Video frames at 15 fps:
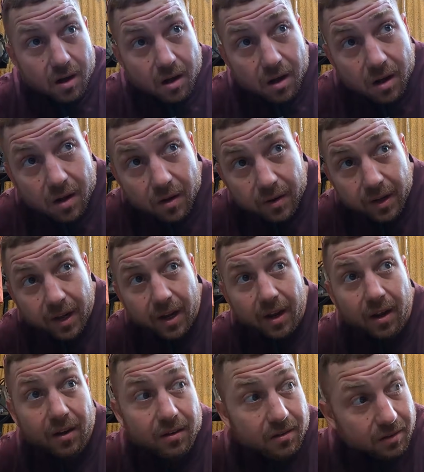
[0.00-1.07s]
oh
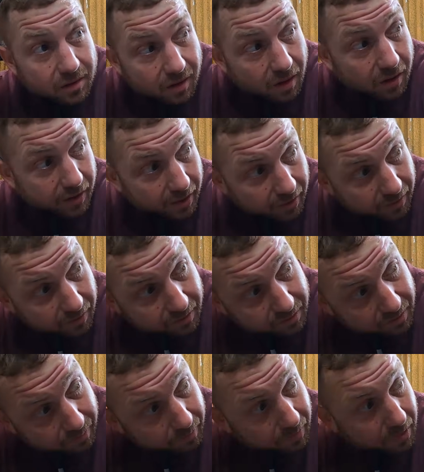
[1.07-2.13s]
yeah, there's
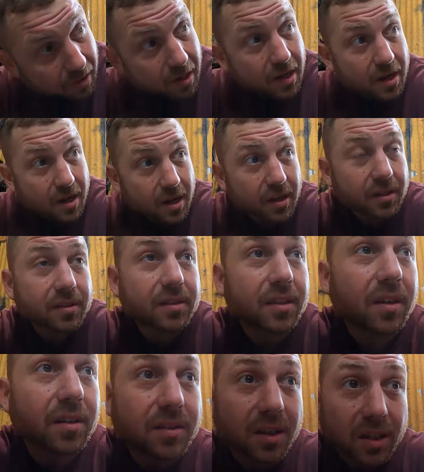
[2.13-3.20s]
some
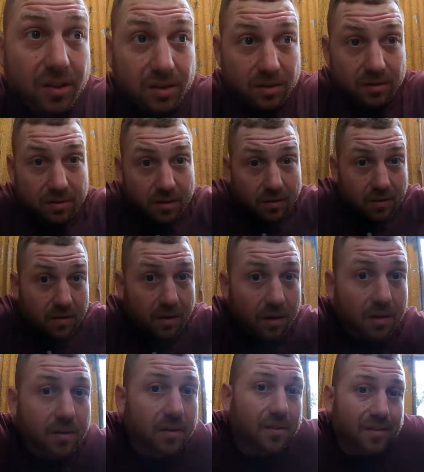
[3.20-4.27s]
serious issues going
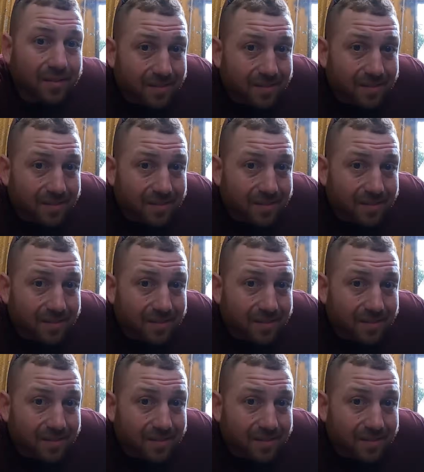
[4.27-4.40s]
on.